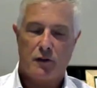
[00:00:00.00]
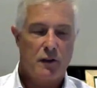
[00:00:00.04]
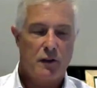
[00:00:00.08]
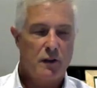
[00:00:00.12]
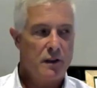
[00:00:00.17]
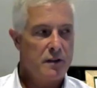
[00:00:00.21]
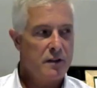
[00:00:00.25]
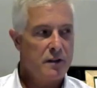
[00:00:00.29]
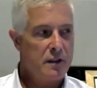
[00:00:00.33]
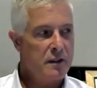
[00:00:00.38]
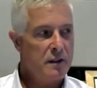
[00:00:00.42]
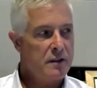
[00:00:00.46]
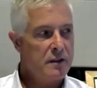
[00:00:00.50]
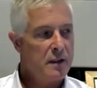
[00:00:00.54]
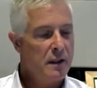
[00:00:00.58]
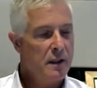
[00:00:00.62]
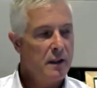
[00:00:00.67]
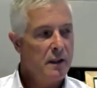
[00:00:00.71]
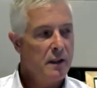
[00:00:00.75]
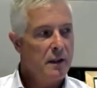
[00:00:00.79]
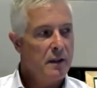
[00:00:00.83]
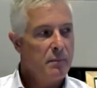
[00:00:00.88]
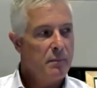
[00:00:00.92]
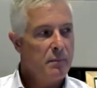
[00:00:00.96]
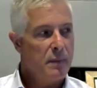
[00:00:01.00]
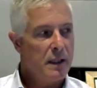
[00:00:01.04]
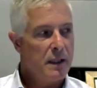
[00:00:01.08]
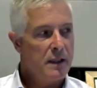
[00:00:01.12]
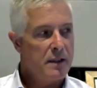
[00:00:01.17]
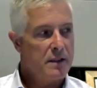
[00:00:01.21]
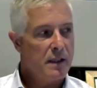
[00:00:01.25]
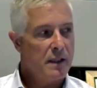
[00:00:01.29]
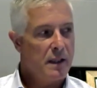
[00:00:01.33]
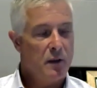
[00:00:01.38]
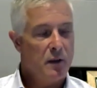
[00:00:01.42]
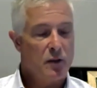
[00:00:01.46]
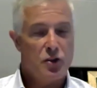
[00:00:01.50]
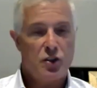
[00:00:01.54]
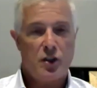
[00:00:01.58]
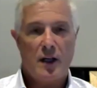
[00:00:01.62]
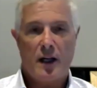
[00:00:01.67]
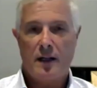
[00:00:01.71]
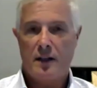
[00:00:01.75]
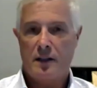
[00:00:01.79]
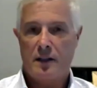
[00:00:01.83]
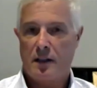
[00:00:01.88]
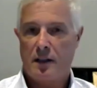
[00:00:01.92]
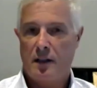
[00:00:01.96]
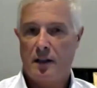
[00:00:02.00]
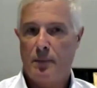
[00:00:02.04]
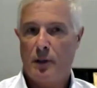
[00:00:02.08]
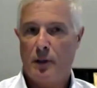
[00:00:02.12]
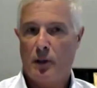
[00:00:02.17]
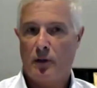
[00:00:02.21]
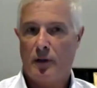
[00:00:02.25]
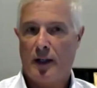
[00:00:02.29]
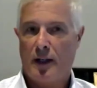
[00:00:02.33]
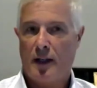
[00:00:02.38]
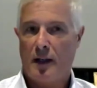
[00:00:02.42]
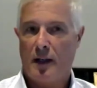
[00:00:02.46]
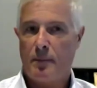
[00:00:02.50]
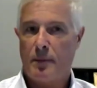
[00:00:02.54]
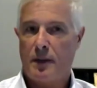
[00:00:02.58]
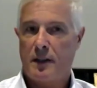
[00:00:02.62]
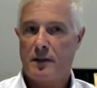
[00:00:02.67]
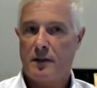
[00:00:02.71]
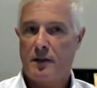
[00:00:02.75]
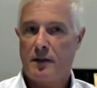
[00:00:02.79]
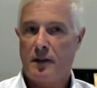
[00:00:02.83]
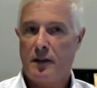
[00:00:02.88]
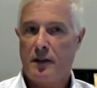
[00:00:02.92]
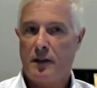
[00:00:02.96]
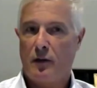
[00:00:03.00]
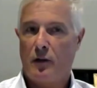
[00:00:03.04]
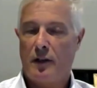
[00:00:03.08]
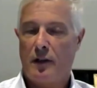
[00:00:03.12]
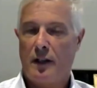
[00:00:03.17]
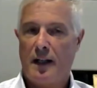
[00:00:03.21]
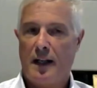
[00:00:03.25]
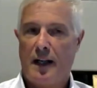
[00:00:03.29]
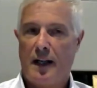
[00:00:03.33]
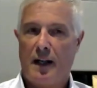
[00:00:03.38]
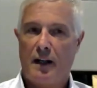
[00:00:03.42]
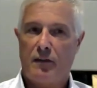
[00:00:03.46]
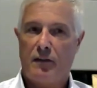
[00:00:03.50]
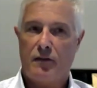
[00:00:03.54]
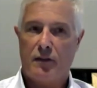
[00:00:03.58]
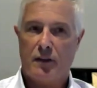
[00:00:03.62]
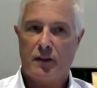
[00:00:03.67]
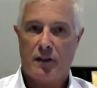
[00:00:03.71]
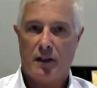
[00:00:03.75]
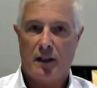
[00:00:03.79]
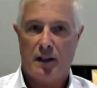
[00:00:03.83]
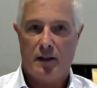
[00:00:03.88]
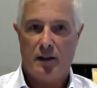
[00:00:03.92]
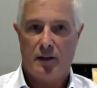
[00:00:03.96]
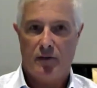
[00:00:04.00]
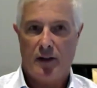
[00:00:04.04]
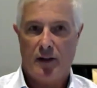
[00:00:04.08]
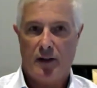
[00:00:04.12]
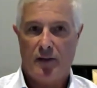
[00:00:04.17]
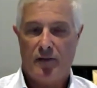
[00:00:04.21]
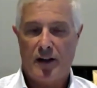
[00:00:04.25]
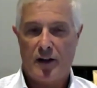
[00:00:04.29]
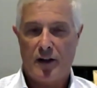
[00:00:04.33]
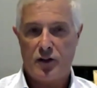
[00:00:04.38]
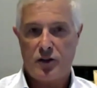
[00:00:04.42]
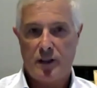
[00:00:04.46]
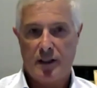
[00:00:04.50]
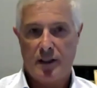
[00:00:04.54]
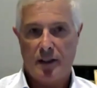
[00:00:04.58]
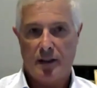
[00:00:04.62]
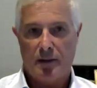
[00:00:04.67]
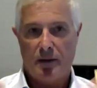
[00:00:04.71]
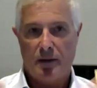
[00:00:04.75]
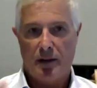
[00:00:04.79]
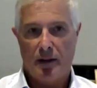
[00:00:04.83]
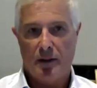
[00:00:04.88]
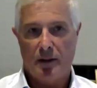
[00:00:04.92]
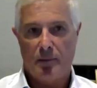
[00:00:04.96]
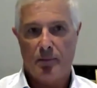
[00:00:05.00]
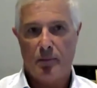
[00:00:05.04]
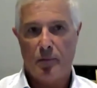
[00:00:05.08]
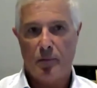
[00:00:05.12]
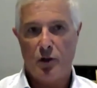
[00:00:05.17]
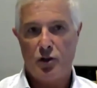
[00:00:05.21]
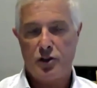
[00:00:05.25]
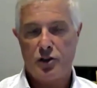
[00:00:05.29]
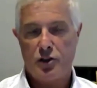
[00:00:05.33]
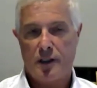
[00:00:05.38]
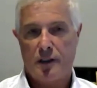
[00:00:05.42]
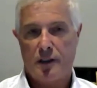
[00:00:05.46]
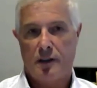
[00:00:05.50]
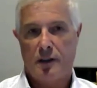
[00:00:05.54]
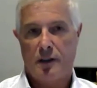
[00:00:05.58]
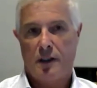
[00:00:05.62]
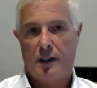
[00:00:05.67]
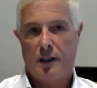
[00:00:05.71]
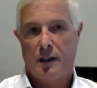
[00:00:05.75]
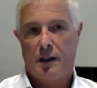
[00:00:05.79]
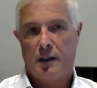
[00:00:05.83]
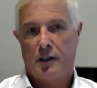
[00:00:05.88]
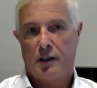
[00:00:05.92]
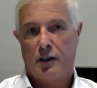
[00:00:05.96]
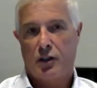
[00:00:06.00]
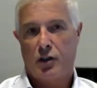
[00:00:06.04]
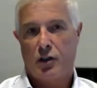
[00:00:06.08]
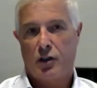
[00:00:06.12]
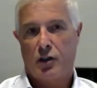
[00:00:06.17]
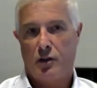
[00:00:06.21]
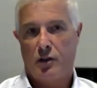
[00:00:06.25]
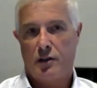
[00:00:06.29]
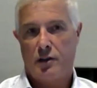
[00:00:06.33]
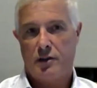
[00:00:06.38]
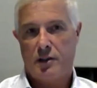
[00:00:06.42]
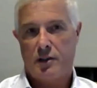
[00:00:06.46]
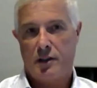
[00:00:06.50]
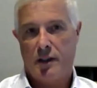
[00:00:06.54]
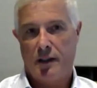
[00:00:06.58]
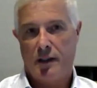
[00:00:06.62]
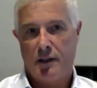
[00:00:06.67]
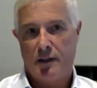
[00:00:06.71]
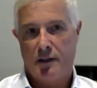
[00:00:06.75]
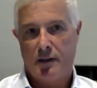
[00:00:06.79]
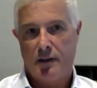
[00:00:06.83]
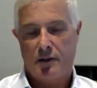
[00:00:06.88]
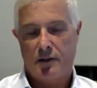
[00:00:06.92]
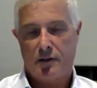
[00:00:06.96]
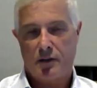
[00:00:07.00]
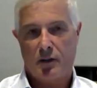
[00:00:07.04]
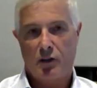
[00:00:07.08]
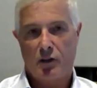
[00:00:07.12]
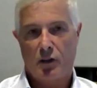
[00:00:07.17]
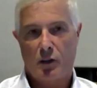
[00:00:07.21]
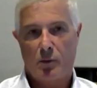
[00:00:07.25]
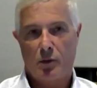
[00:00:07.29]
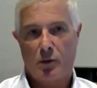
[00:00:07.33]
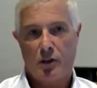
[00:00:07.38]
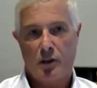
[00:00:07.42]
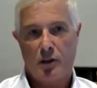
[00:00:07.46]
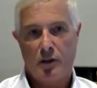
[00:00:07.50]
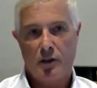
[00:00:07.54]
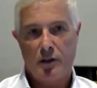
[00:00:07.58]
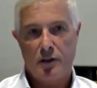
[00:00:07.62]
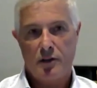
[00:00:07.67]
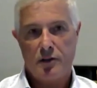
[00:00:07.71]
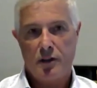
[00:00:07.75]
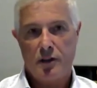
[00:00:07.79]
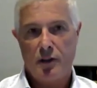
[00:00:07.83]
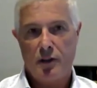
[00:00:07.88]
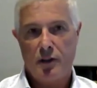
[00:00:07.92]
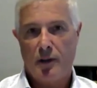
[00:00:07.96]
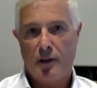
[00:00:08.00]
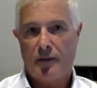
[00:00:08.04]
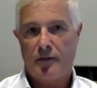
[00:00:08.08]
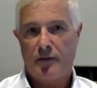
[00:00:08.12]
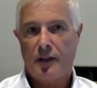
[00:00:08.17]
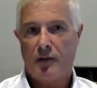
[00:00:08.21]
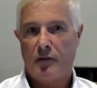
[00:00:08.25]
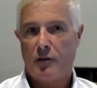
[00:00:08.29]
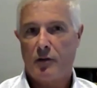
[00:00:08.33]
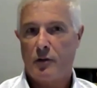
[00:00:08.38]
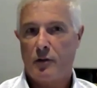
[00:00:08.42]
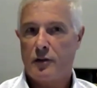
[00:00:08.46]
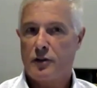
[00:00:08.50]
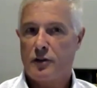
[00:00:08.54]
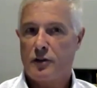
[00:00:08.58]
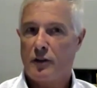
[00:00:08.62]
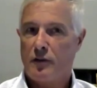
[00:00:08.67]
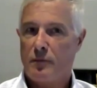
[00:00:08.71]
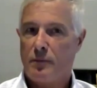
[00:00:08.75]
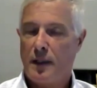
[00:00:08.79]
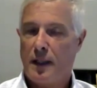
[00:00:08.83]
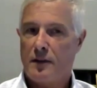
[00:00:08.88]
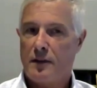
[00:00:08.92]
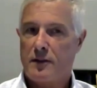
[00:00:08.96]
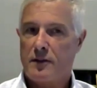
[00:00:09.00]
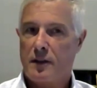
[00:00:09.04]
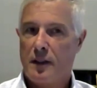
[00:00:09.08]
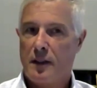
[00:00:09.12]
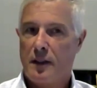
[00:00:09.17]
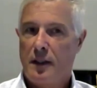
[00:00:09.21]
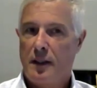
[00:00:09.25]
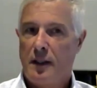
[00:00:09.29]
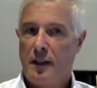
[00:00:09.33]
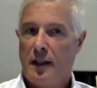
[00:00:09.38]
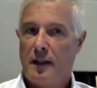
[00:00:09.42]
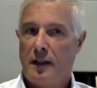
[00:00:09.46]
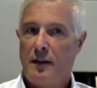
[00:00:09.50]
currencies, but China is going to build that up because in order to have eventually an emerging currency that's a global currency, you have to have a reserve base.